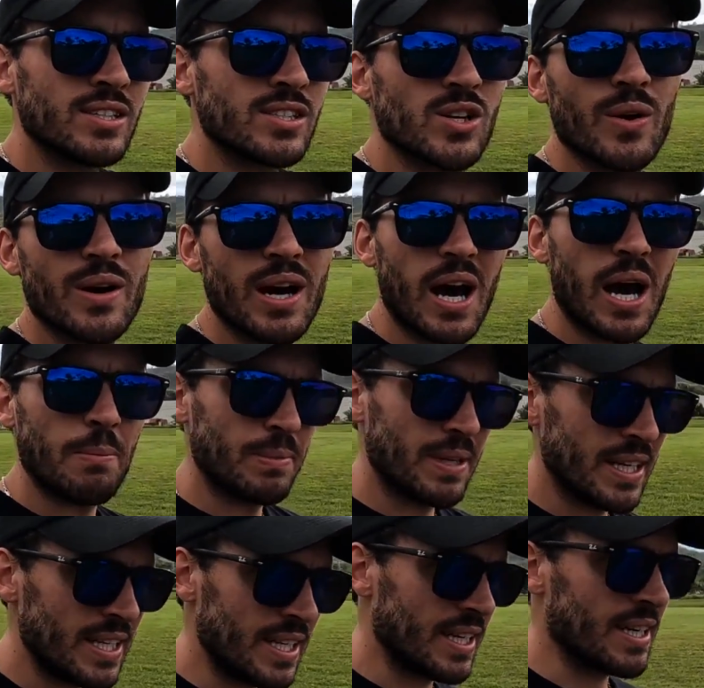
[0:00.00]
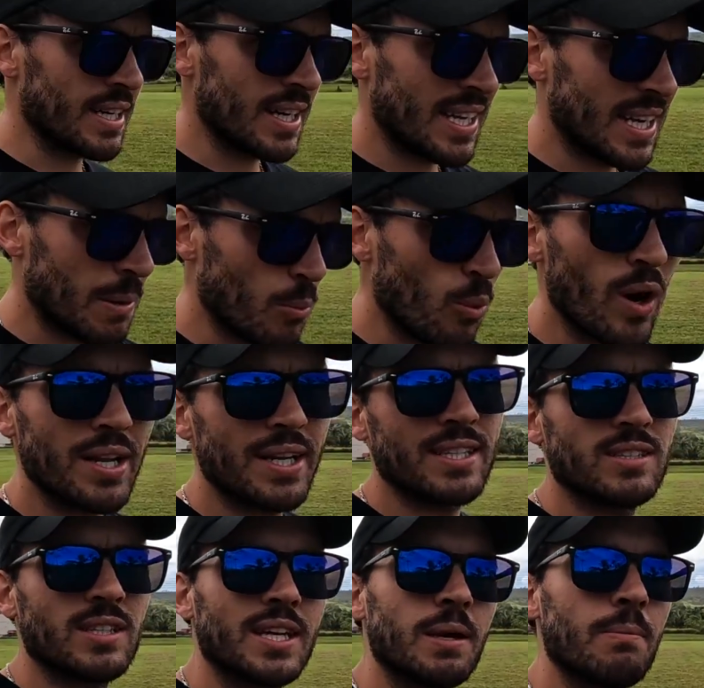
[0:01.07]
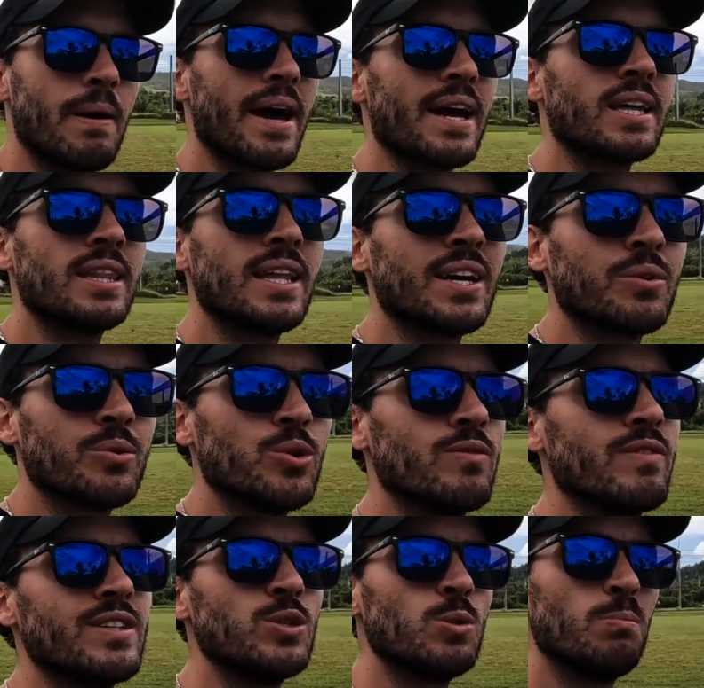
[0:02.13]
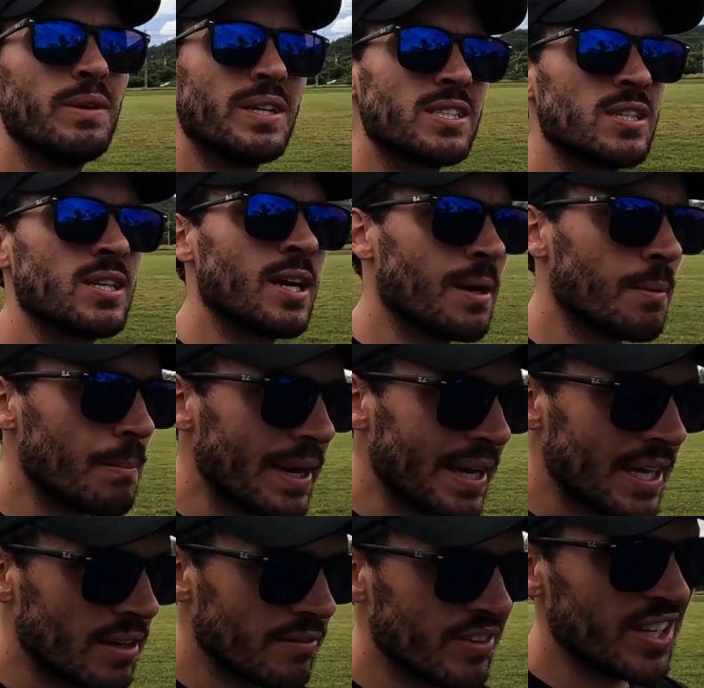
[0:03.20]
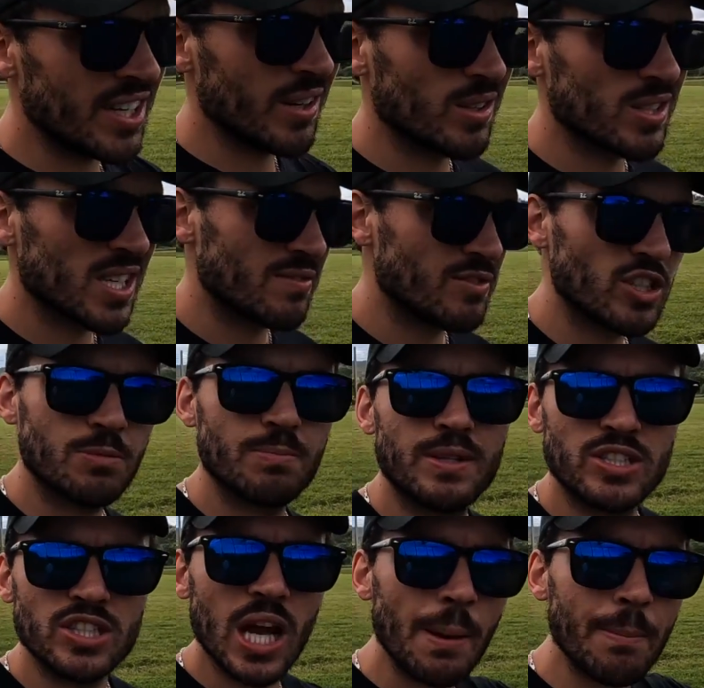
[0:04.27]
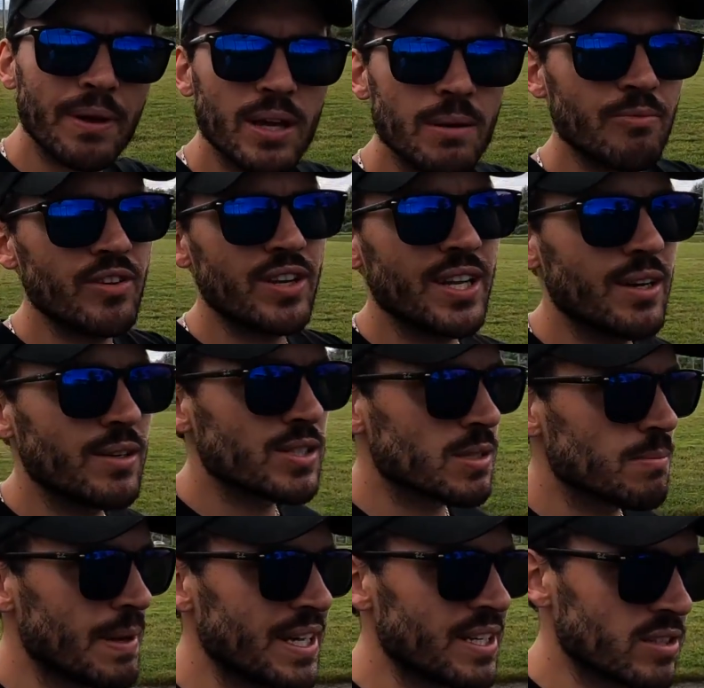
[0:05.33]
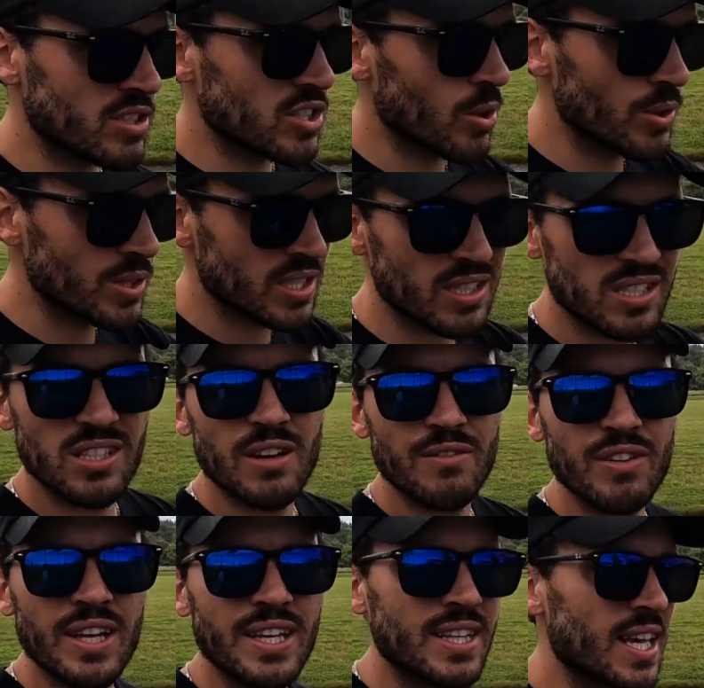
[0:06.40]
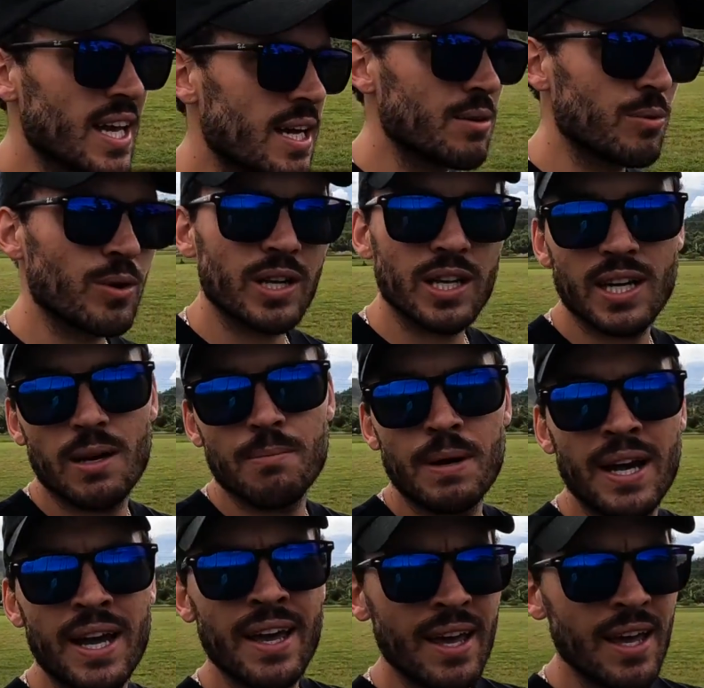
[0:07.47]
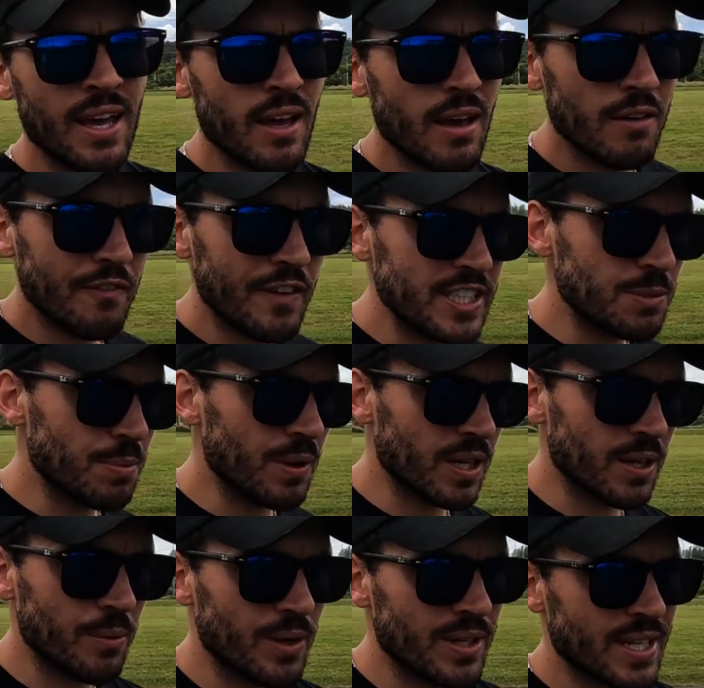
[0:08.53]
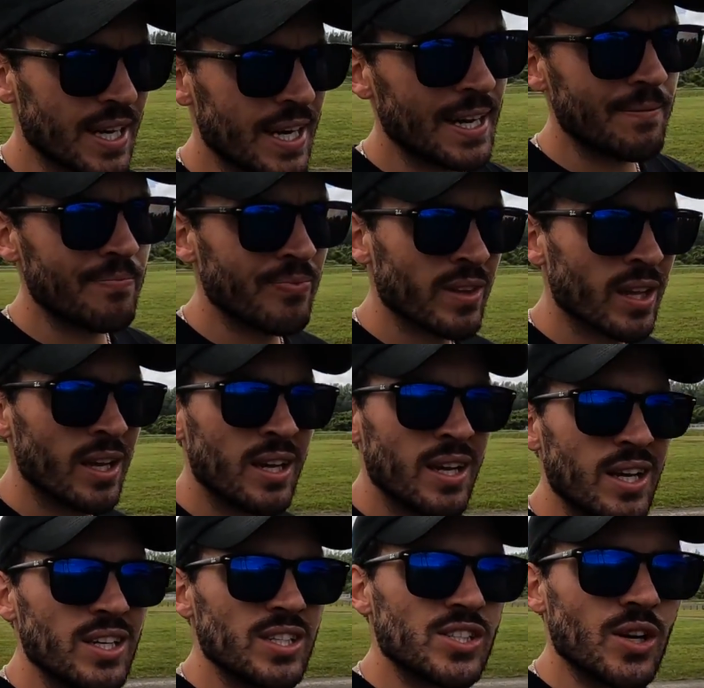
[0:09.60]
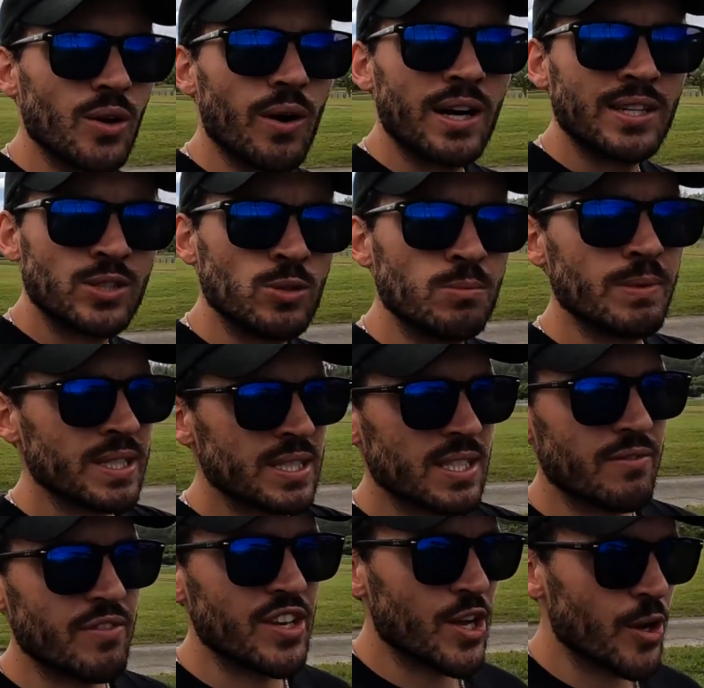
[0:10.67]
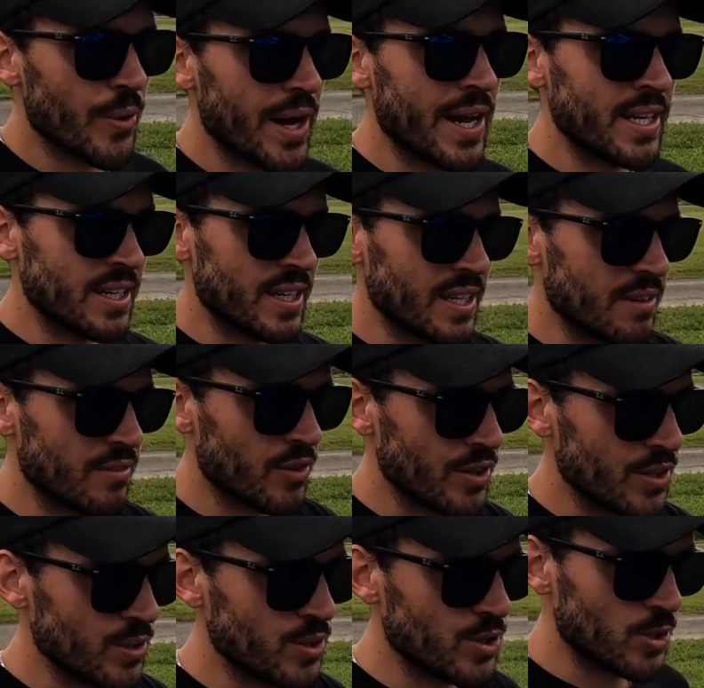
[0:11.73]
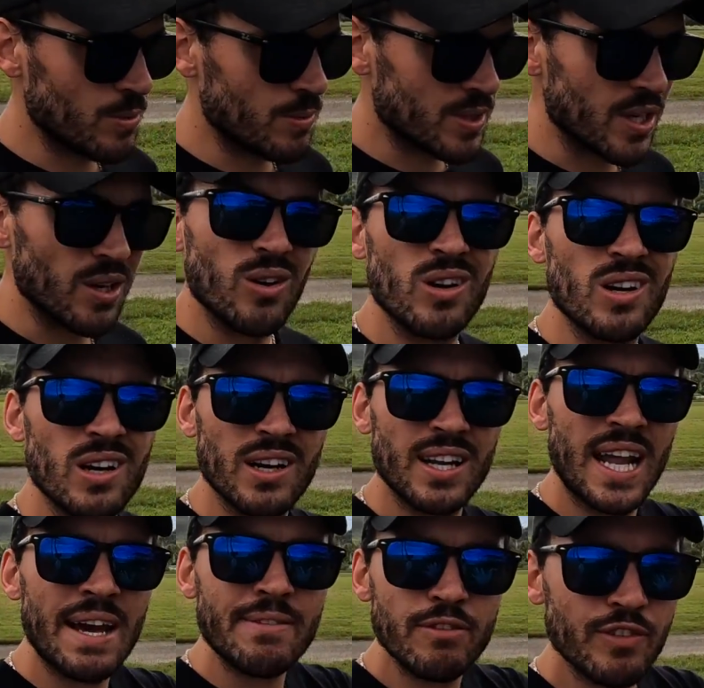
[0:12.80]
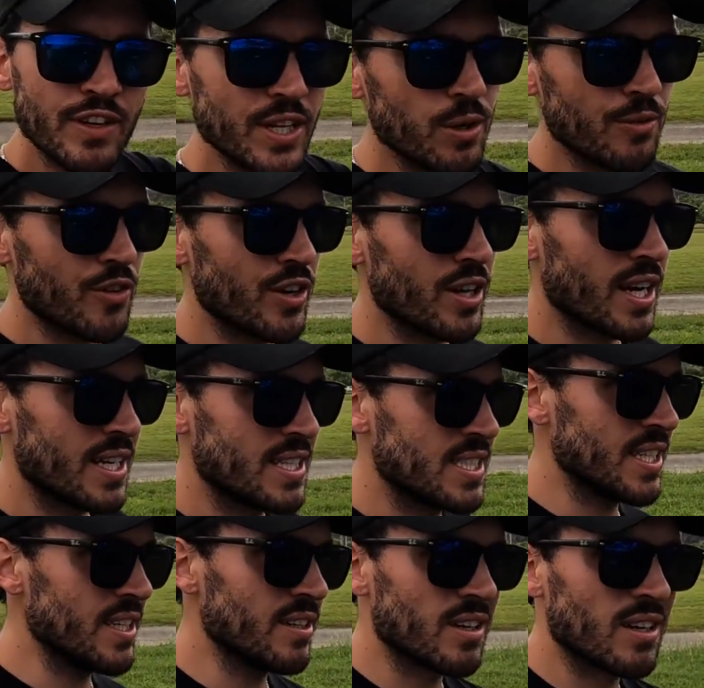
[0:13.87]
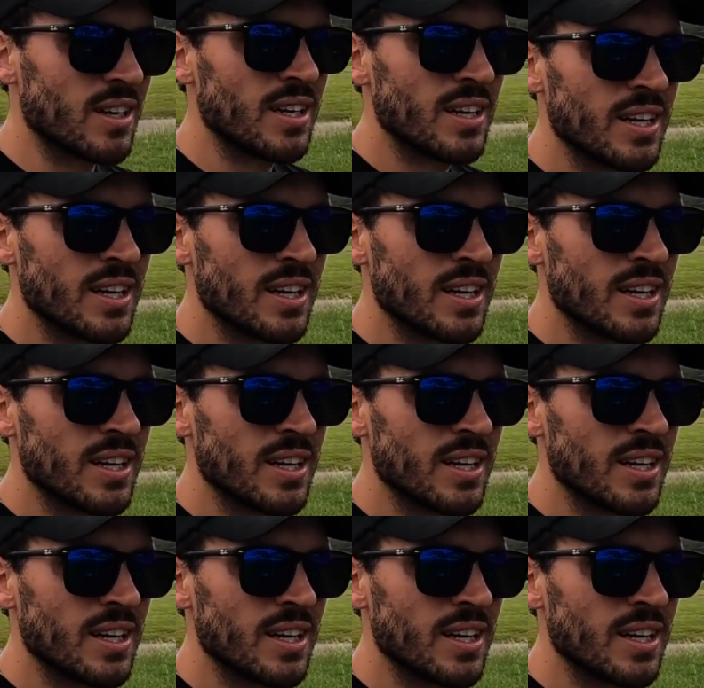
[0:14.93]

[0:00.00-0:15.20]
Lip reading: So I'm needing and I'm wanting to get back in that groove. I do miss making videos. I've just been chopping up videos and making shorts and stuff like that, and working on my Facebook and whatnot. So I do miss the video editing for YouTube. So I'm gonna have a video for you guys here.